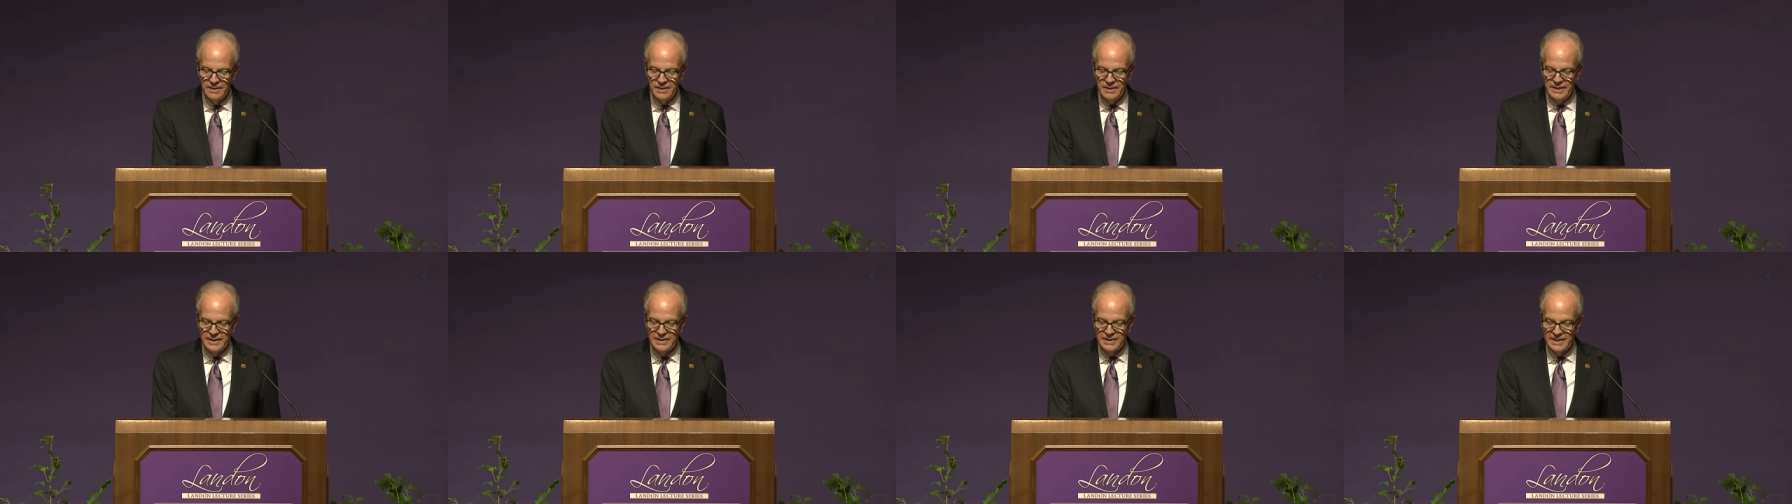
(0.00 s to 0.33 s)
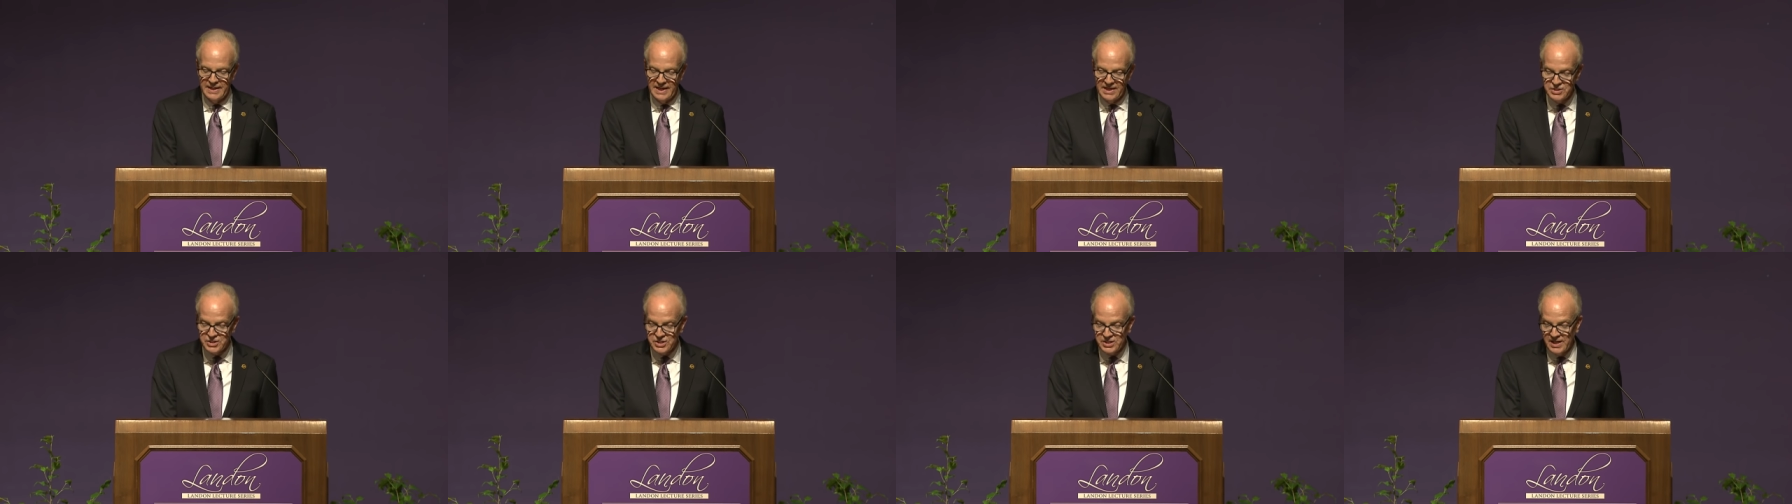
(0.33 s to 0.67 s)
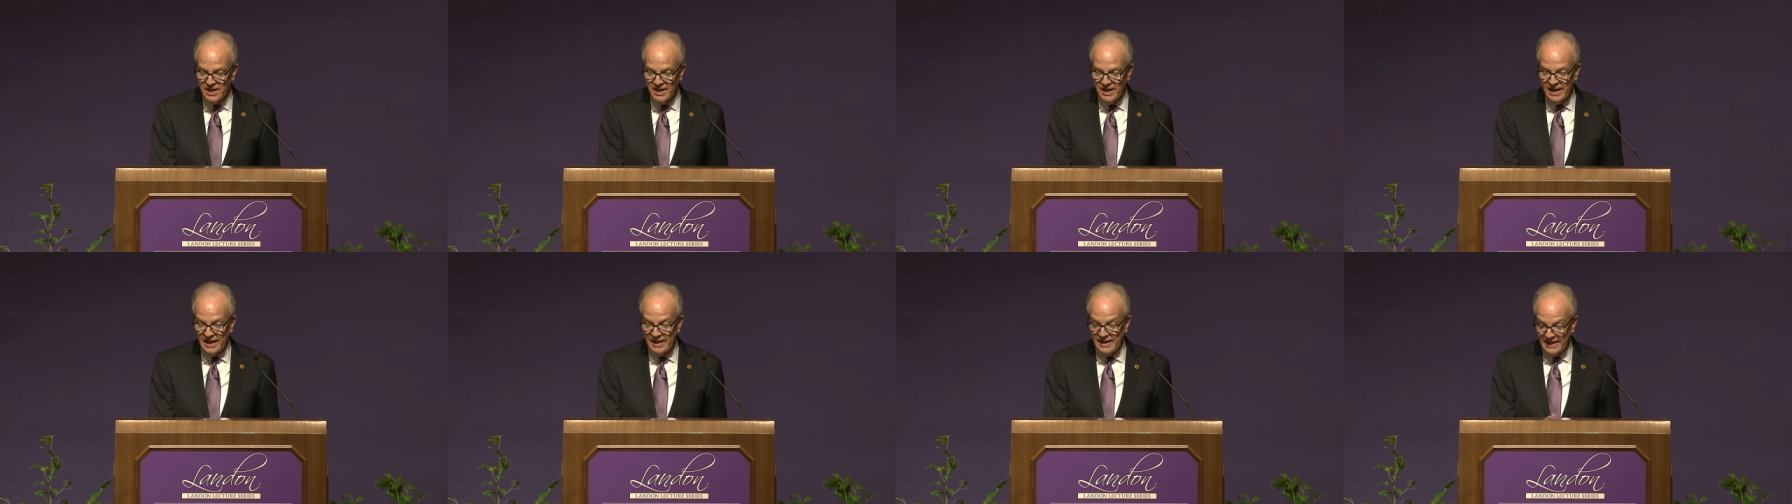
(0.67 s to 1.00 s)
In
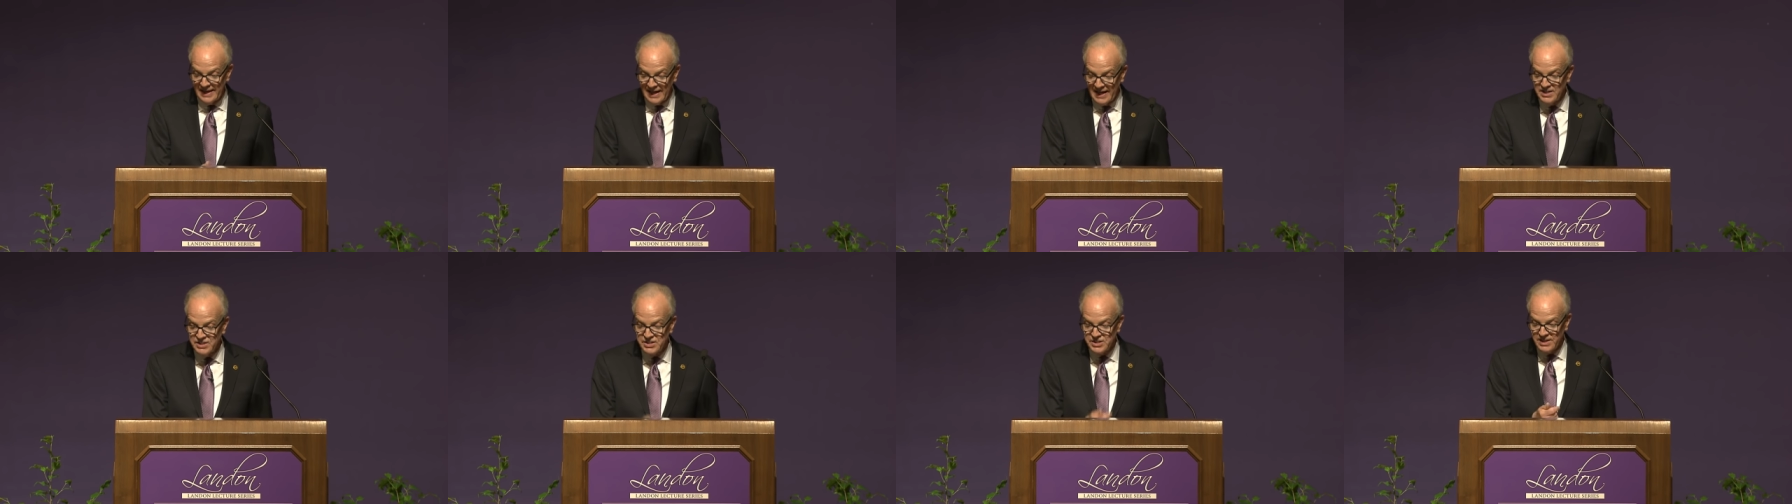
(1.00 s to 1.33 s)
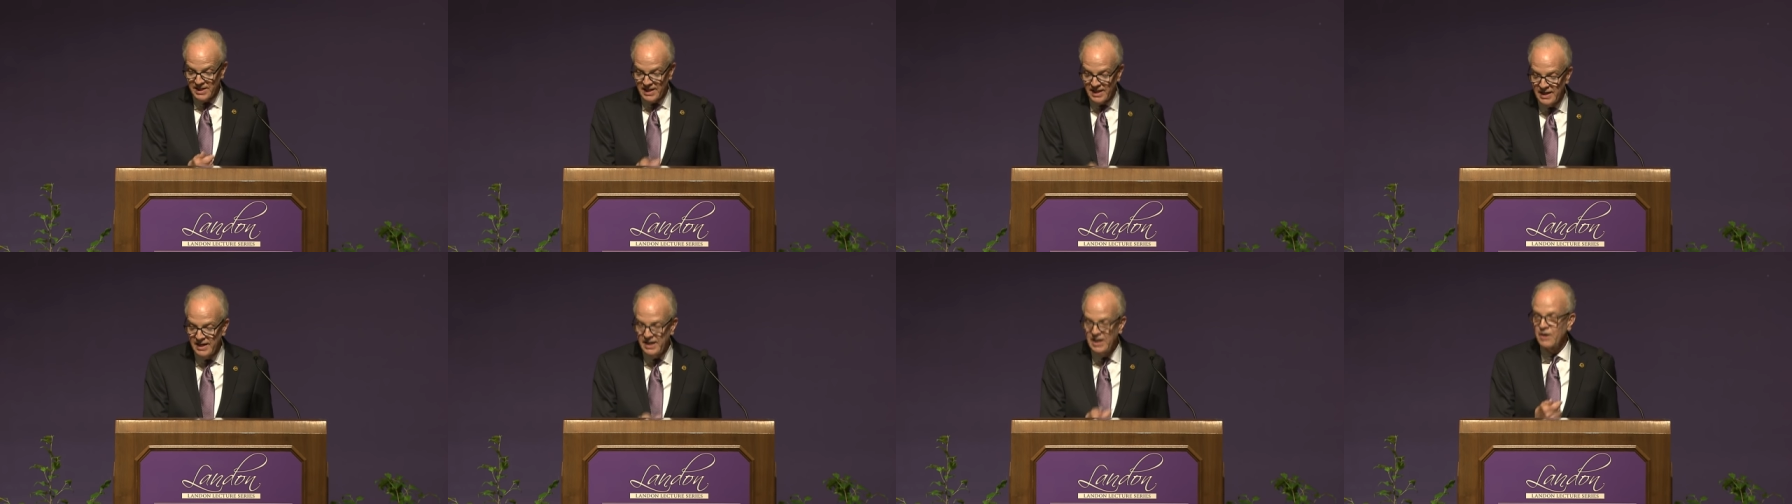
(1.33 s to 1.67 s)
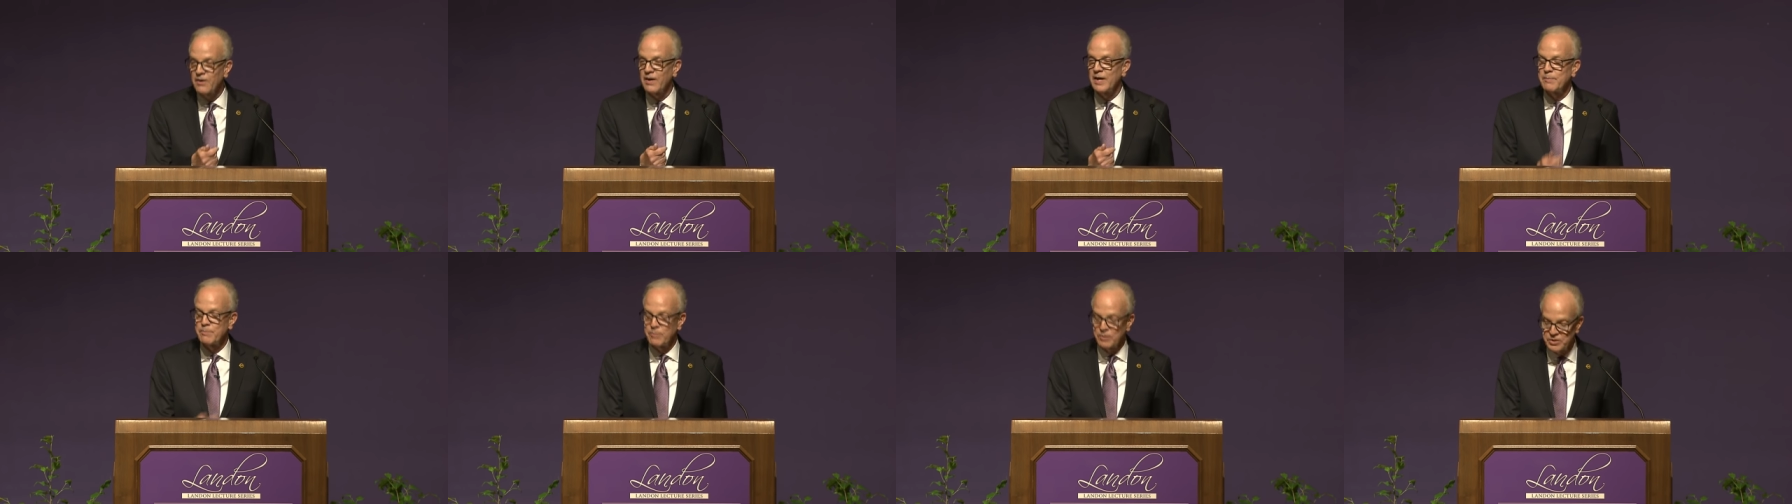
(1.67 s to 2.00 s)
K-State, and K-State
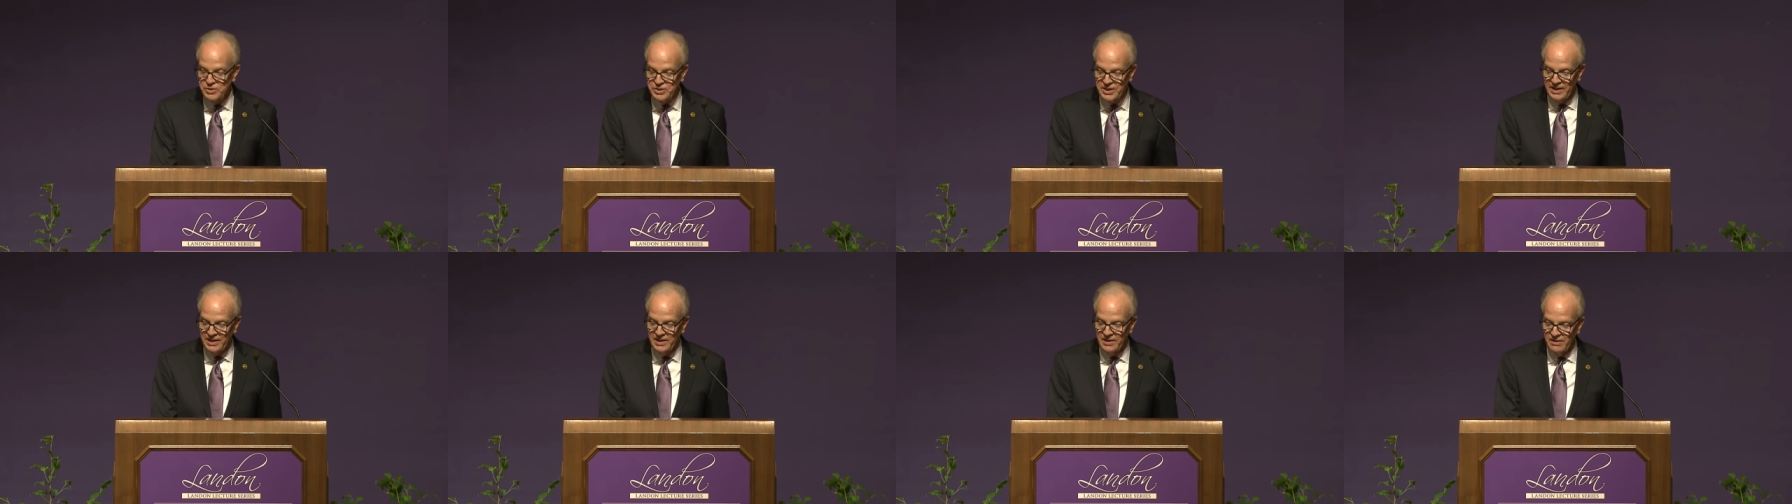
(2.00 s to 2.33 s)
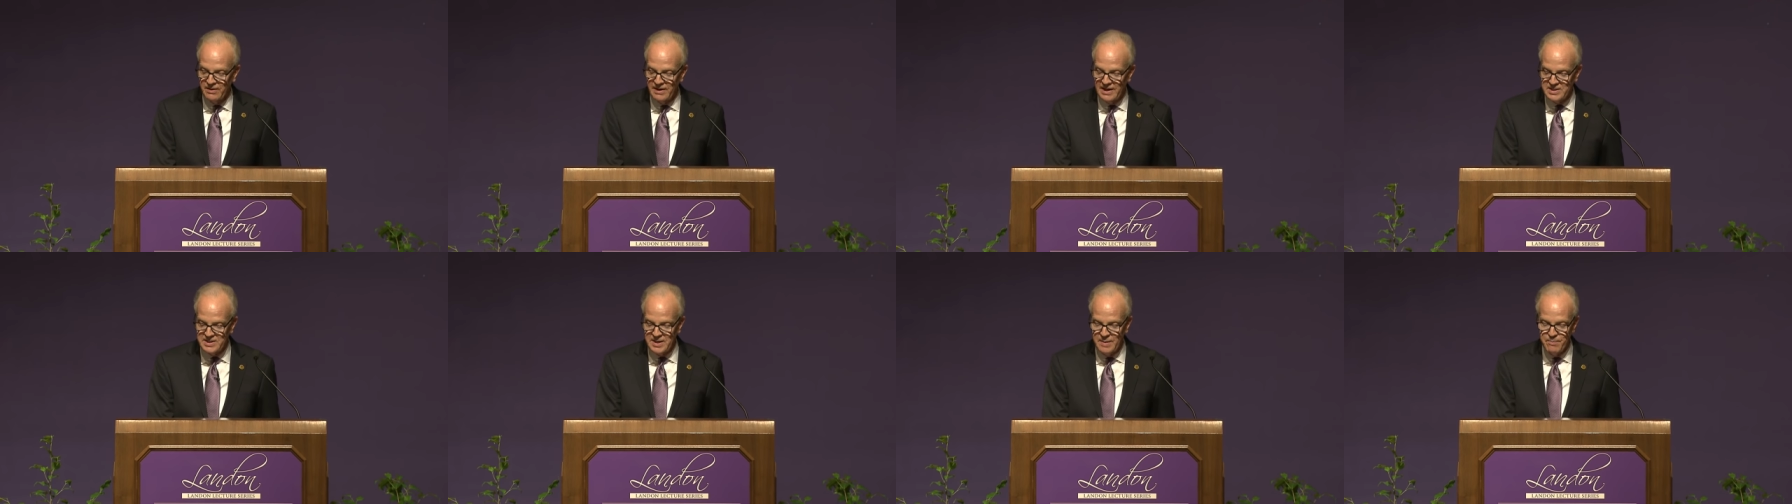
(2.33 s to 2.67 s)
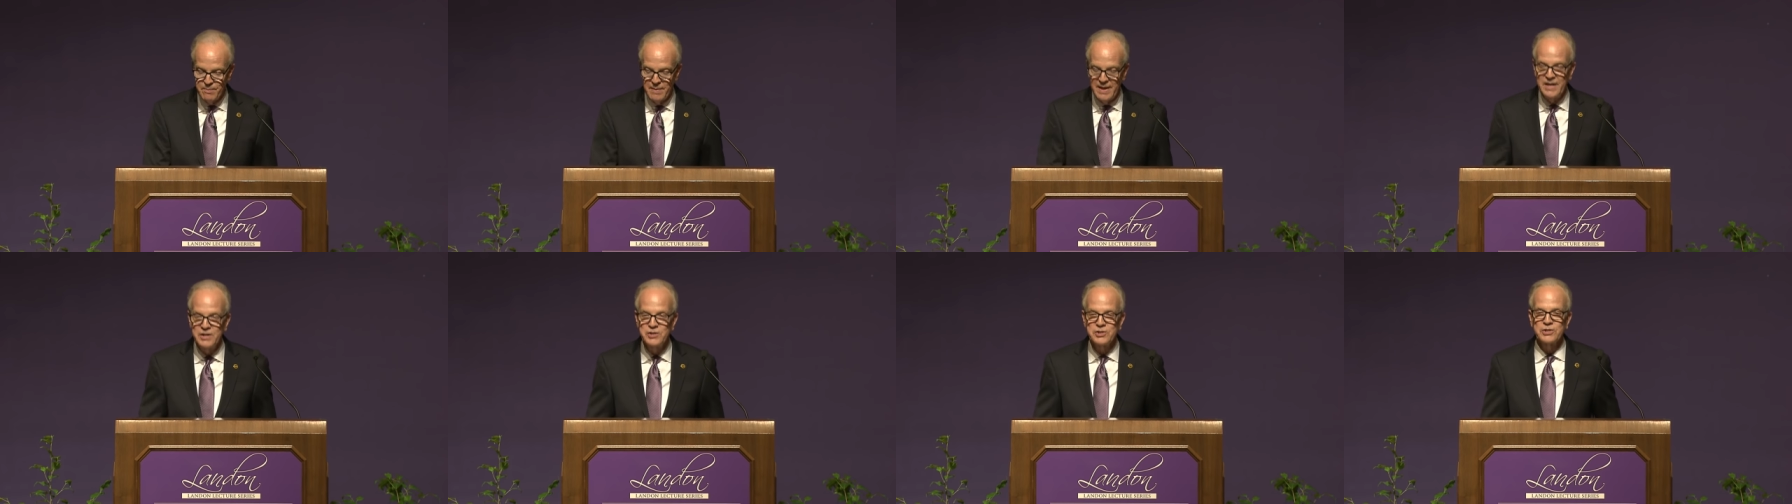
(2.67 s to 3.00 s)
here in particular has a
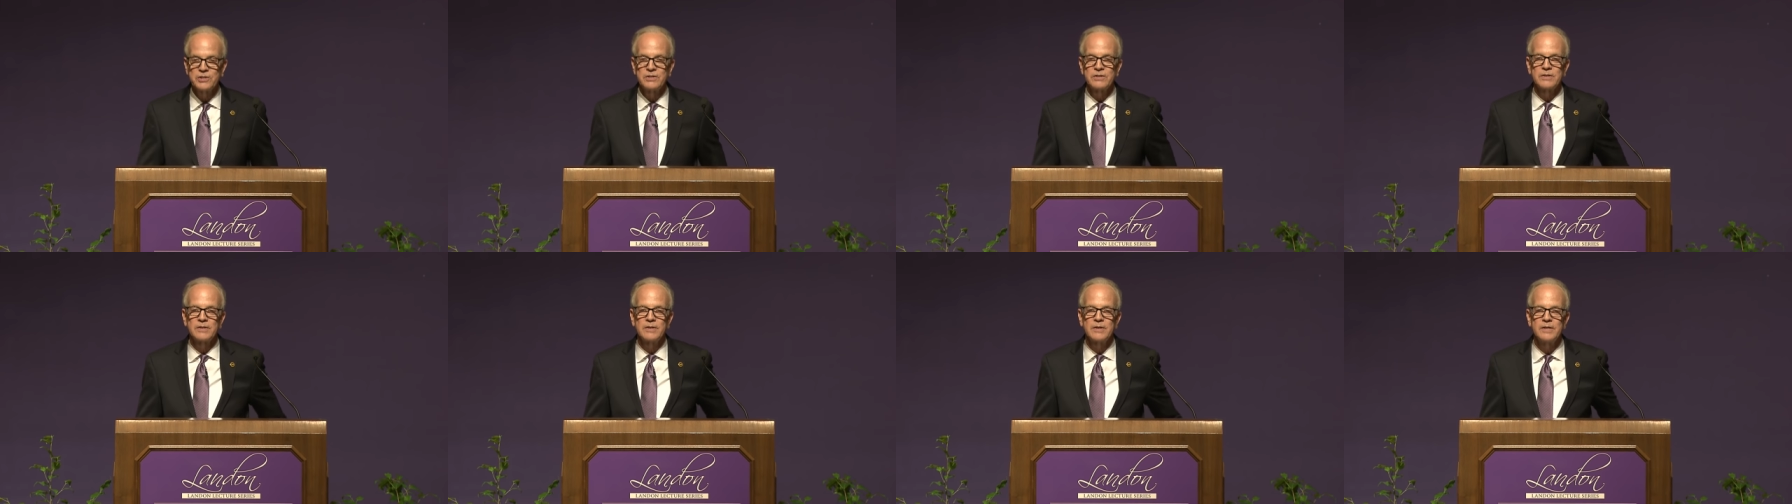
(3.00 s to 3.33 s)
major,